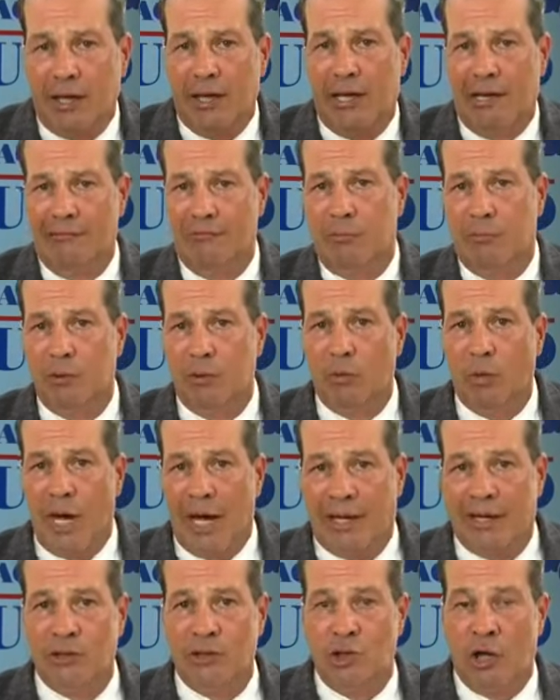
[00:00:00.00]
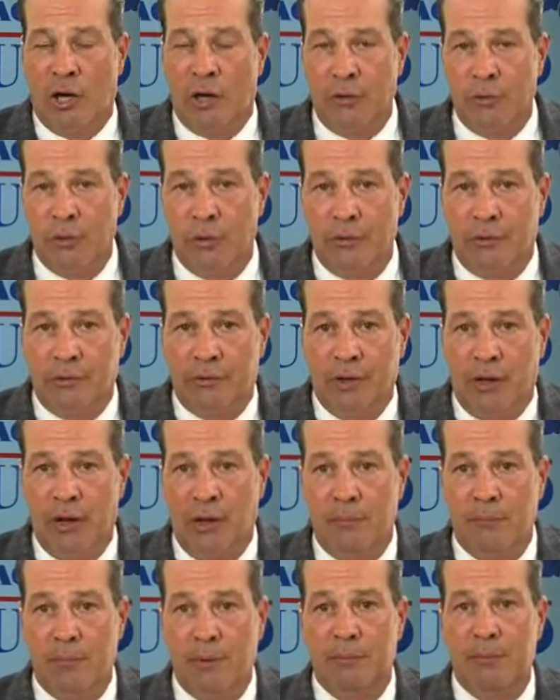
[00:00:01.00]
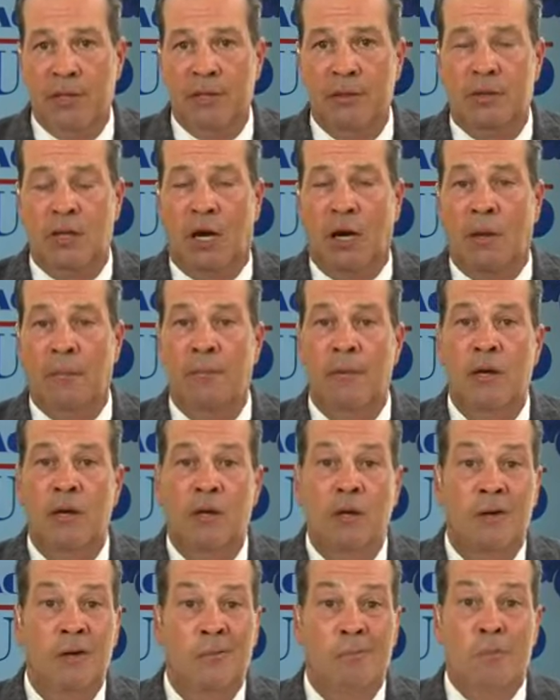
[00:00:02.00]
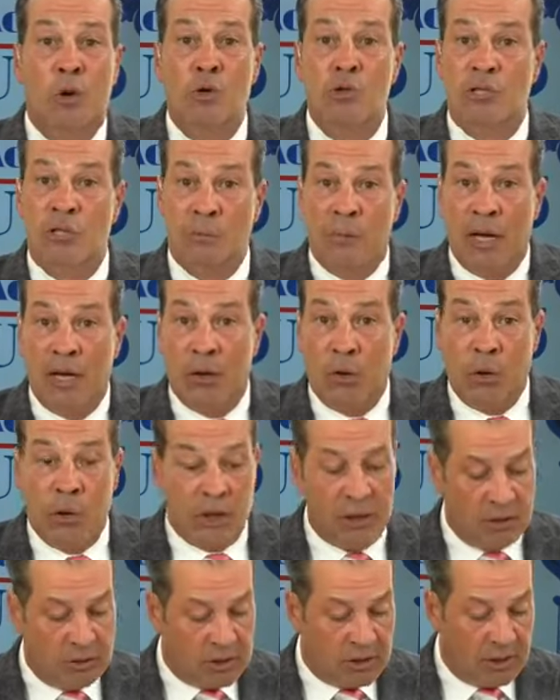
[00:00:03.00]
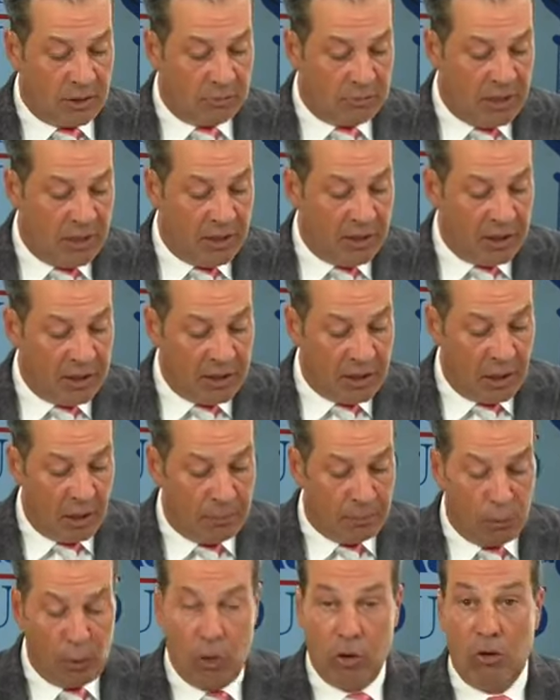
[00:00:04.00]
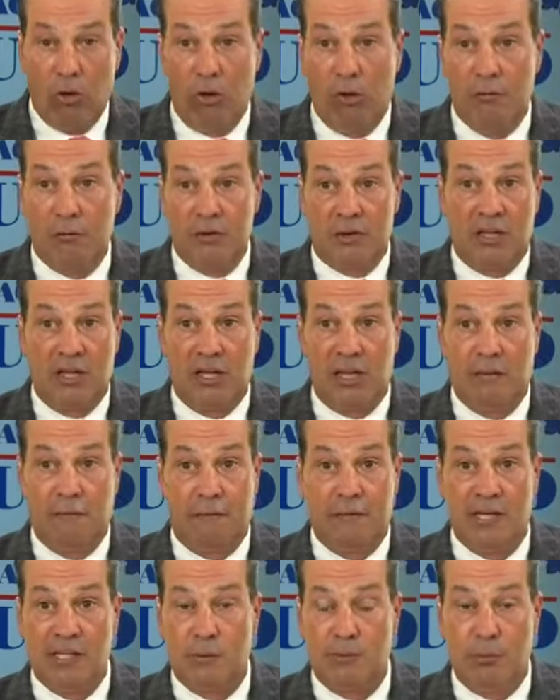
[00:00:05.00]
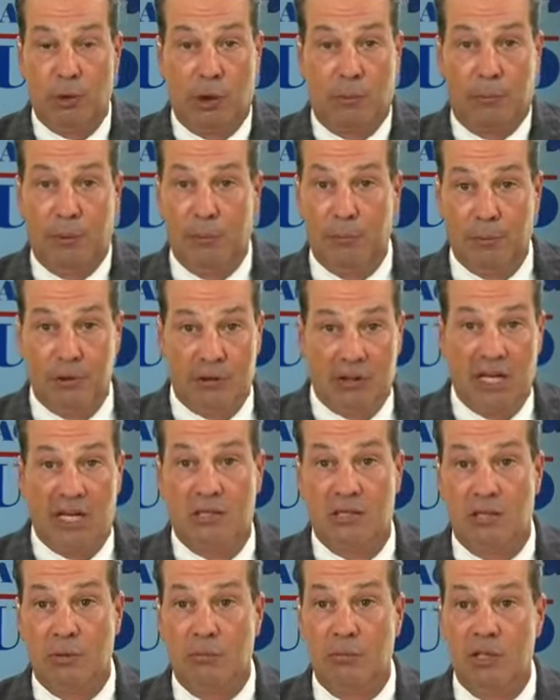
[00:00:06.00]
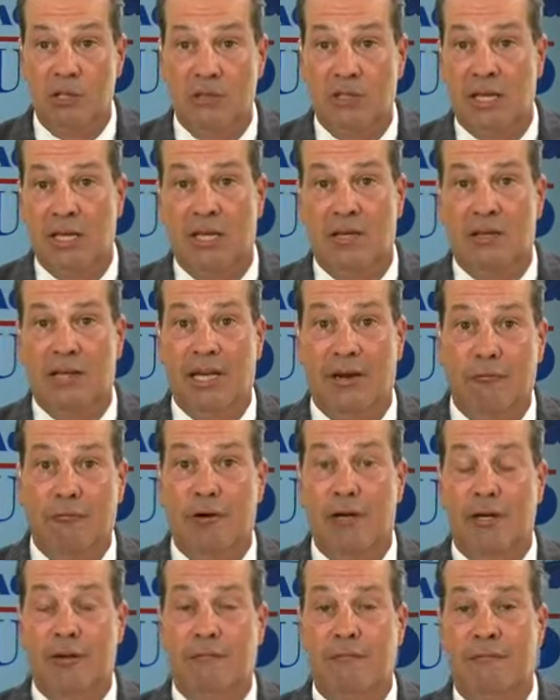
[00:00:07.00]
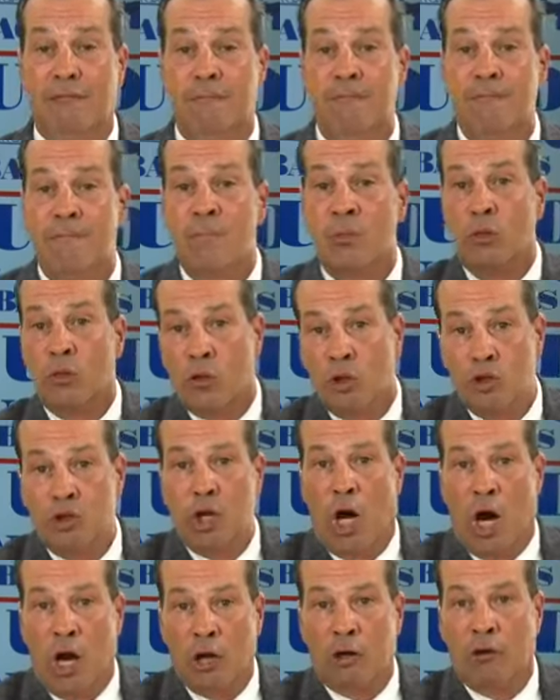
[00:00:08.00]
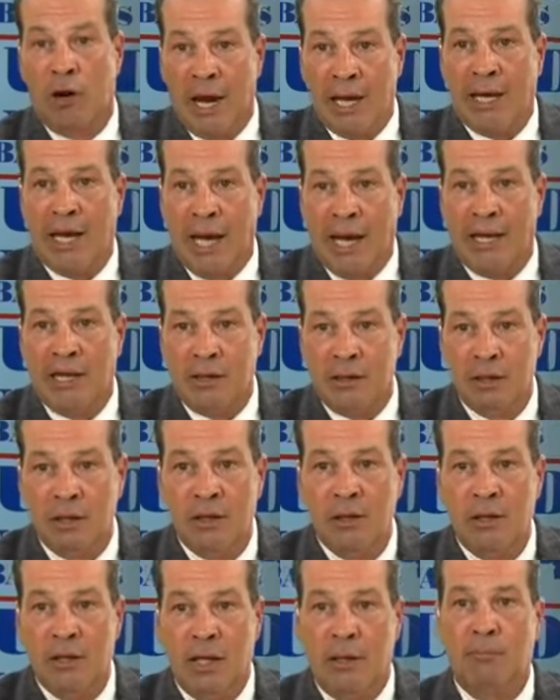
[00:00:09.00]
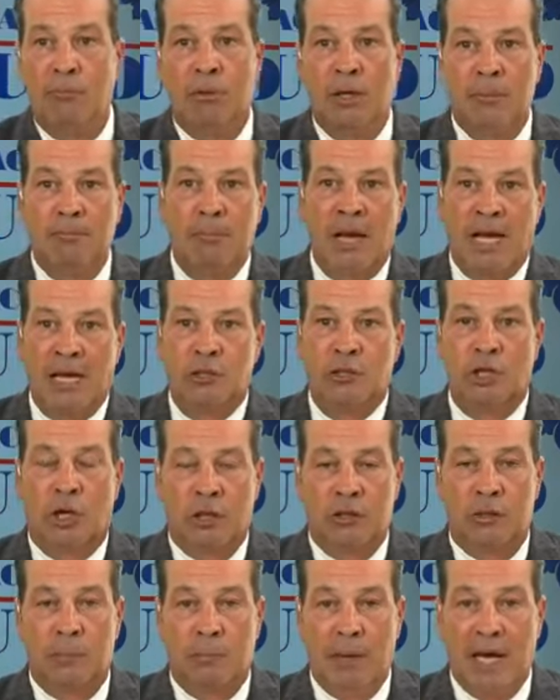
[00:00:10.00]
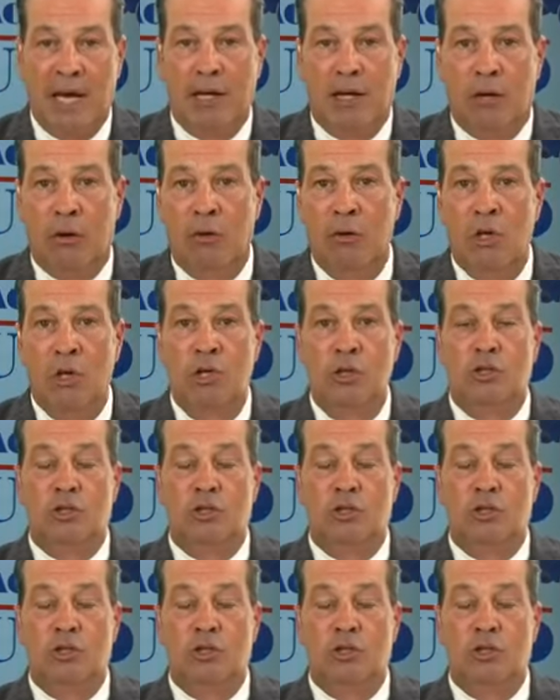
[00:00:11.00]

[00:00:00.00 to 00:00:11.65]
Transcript: I have to be Wacky John all the time. But meantime, most of my audience, and I'm getting hit up all over today, Facebook, people are texting me saying, get rid of John Cronkite and bring back John Tobacco.